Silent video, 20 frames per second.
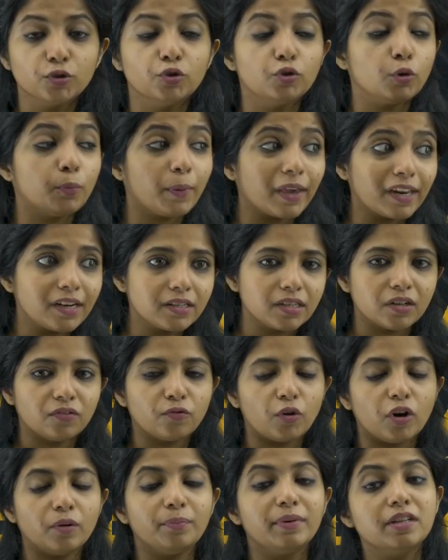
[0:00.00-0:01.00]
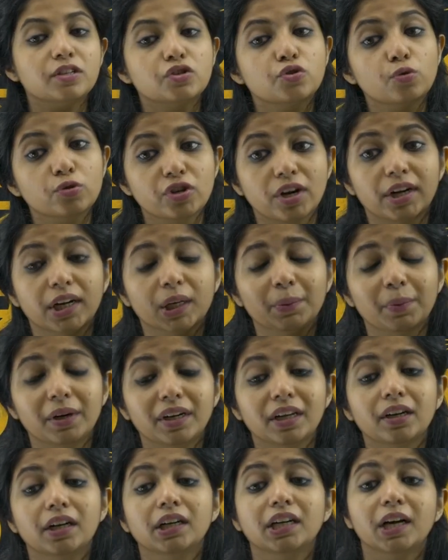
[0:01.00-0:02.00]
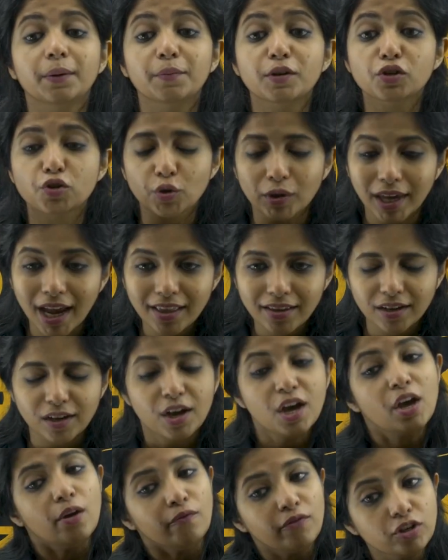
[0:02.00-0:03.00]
So two parents involved means two genetic material coming together,